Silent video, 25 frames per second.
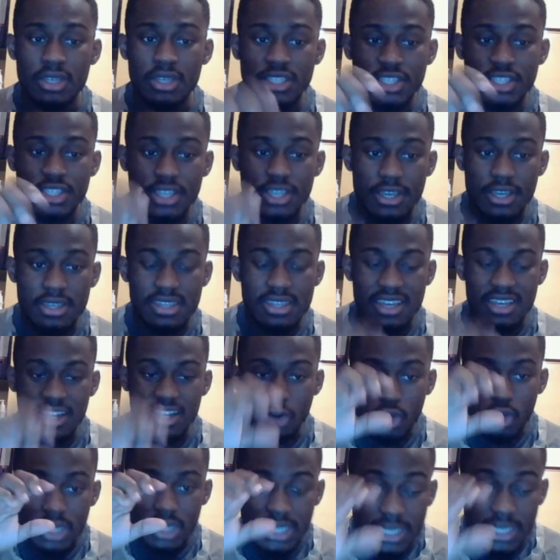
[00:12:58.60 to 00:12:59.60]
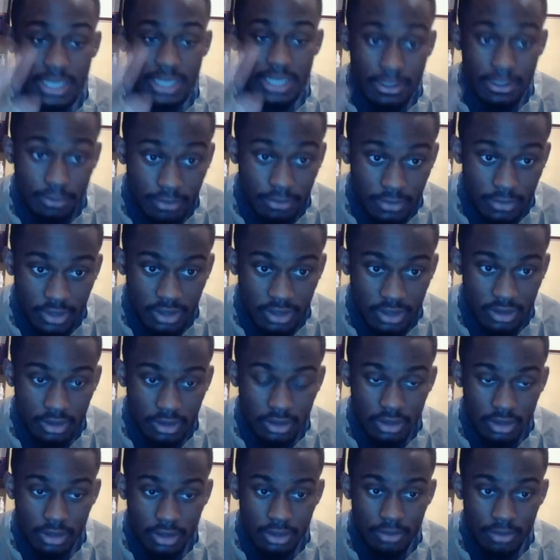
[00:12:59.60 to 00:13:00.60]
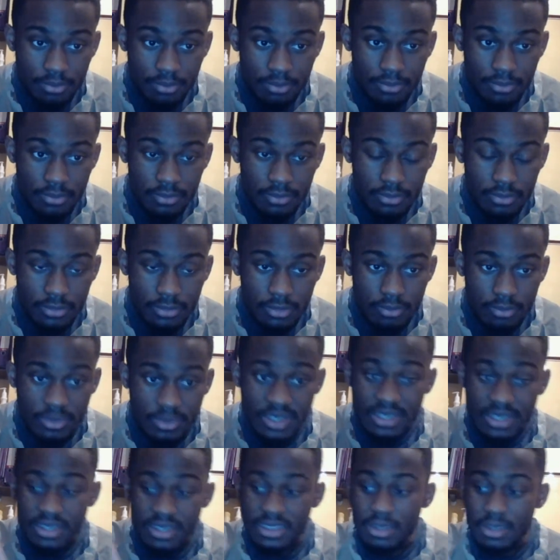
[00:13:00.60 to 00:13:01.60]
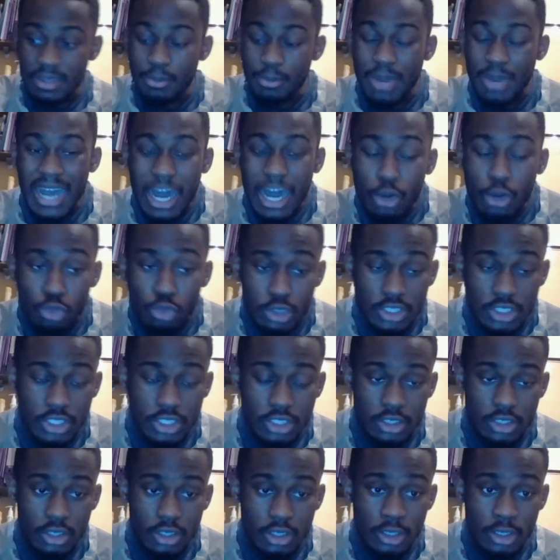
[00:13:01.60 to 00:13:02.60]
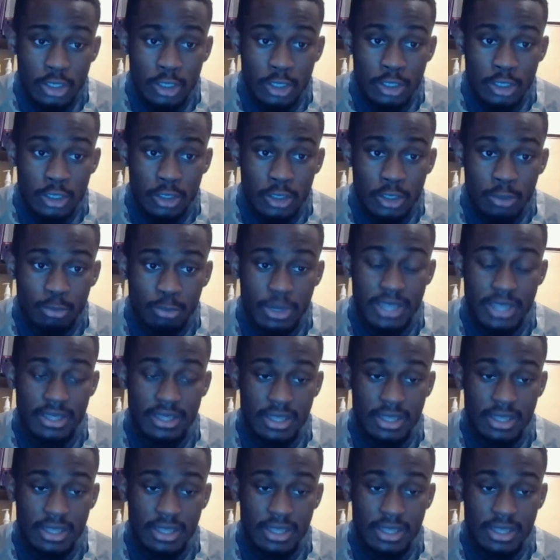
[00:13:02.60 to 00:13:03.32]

He is the Most High, he's the Echad, which means he's the, the one.